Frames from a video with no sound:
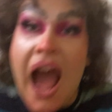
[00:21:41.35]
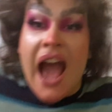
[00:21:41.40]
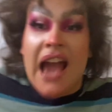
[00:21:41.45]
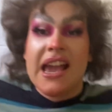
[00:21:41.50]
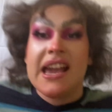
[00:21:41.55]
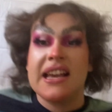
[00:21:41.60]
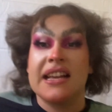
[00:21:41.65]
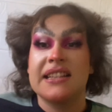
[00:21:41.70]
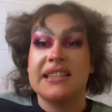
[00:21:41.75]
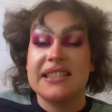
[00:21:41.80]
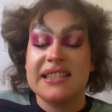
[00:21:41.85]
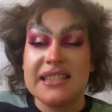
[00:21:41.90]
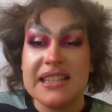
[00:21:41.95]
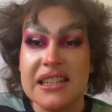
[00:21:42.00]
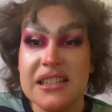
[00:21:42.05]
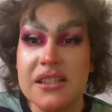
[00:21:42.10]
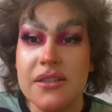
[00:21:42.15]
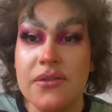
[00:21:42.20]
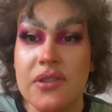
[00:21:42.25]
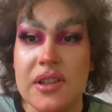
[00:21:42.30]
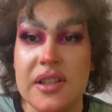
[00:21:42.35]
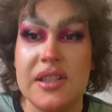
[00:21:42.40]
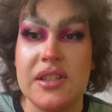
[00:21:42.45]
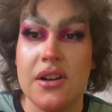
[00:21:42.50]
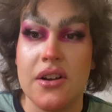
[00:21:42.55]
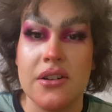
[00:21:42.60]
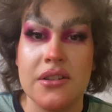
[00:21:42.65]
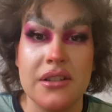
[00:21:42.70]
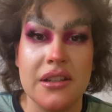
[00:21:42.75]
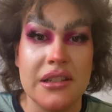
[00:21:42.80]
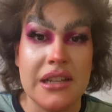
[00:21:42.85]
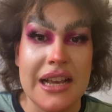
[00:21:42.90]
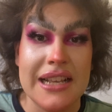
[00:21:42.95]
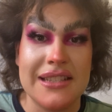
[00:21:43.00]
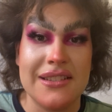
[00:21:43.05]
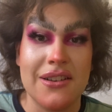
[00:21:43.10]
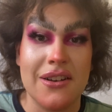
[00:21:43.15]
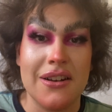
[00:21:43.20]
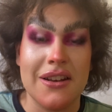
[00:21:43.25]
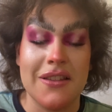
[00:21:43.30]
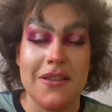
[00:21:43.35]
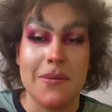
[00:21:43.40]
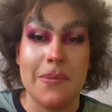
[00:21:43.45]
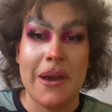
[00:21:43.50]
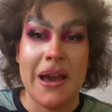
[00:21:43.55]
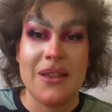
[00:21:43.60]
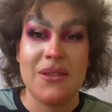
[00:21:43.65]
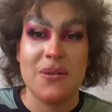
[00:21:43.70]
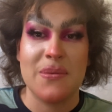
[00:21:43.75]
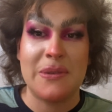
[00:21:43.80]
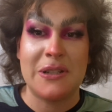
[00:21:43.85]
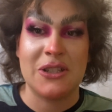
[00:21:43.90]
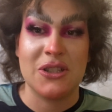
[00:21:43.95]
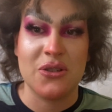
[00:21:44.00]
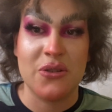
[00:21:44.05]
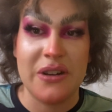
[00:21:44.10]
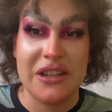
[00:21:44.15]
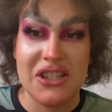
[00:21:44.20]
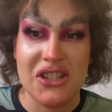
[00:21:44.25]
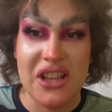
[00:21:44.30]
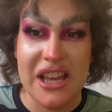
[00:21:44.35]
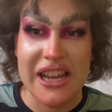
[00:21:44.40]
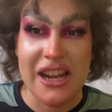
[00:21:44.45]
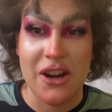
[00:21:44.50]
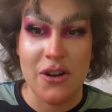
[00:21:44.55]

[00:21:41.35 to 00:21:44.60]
I instinctively turned the lights on in the bathroom and screeched like a